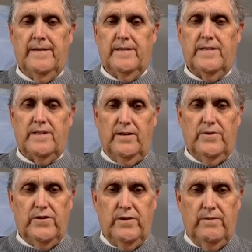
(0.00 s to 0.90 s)
The
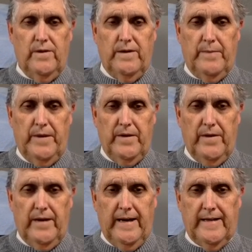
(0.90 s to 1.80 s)
solution would
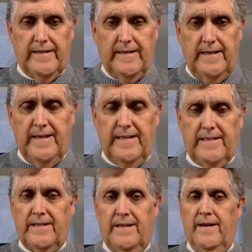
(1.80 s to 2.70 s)
appear as
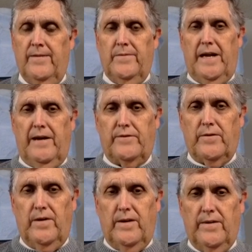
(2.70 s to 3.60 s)
this, when
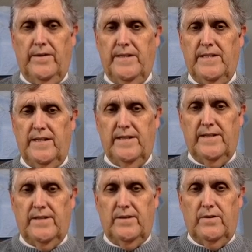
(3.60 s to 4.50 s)
after all, this
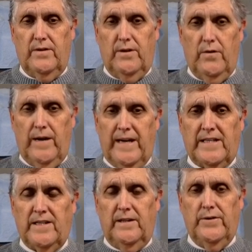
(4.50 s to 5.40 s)
is the correct
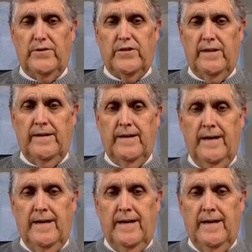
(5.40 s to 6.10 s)
solution.